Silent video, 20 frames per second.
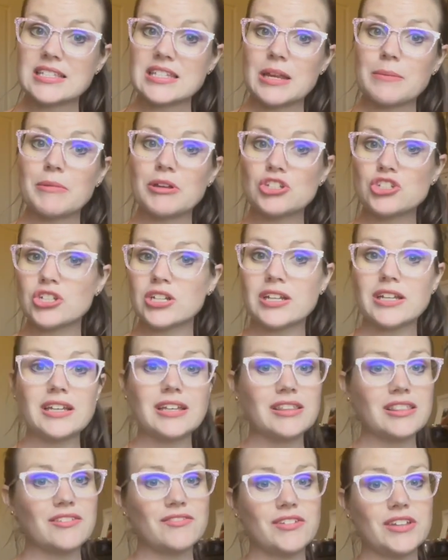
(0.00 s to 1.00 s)
I mentioned it in
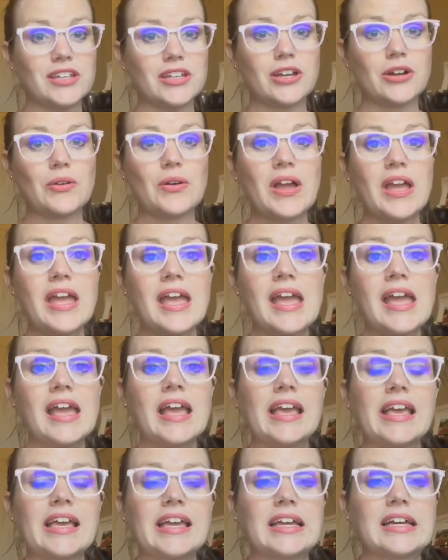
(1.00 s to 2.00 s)
the video,
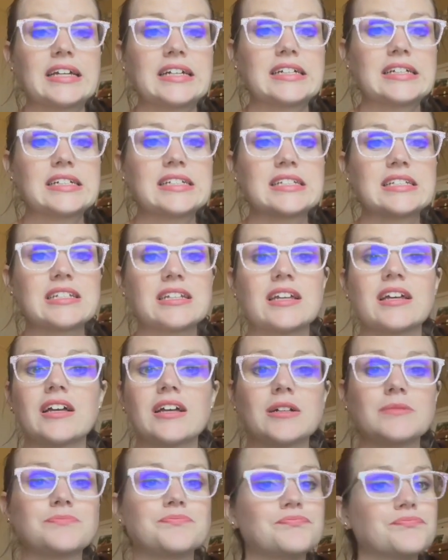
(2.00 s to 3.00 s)
and
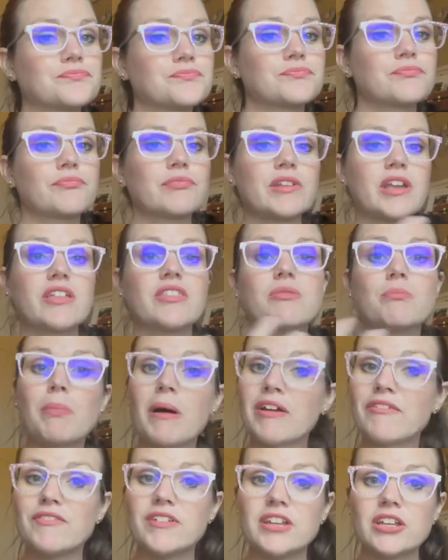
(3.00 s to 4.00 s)
my
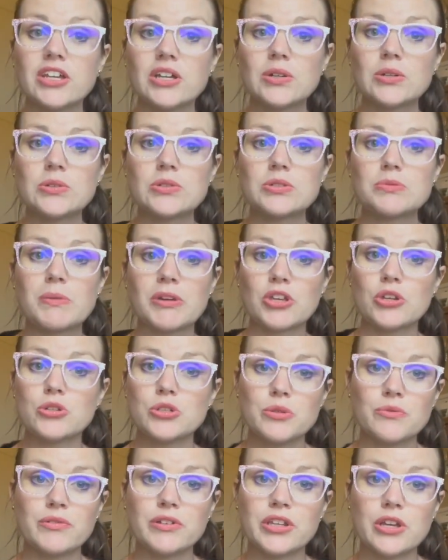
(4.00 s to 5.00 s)

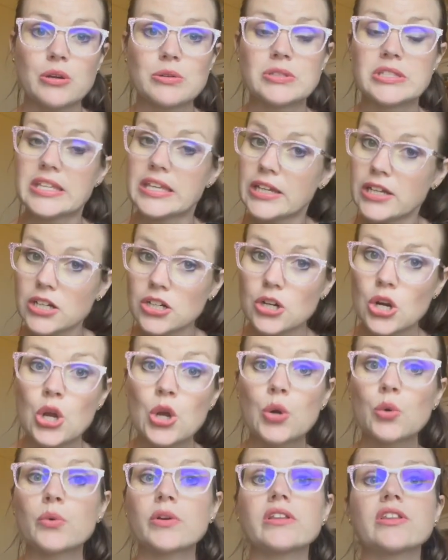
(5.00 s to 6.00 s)
YouTube videos here
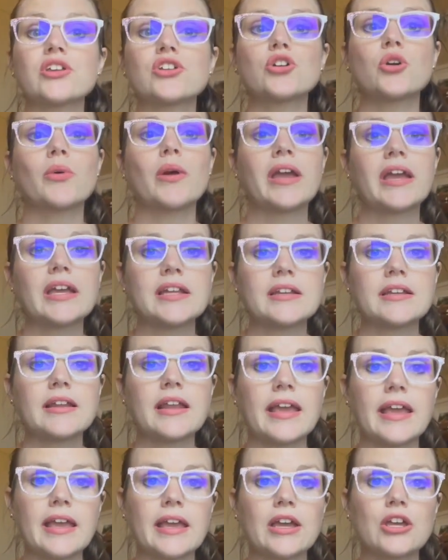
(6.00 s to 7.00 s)
really go hand in
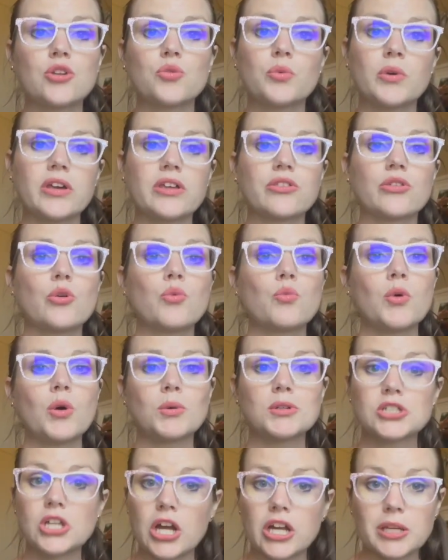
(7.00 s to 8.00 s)
hand with what we're
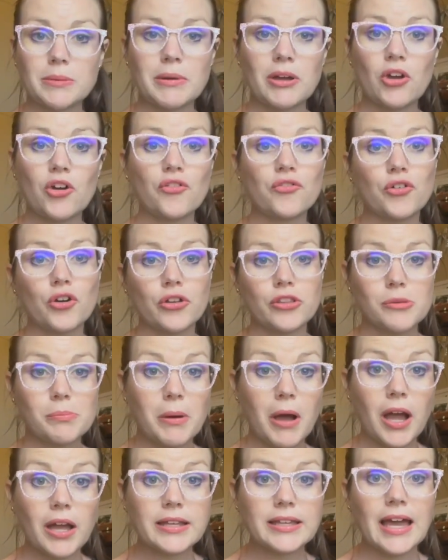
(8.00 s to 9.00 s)
talking about over on the
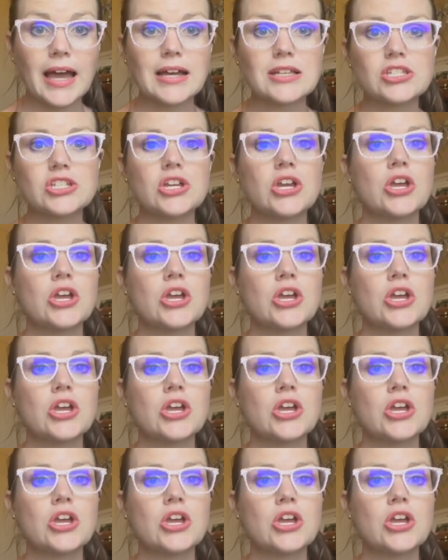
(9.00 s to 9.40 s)
podcast.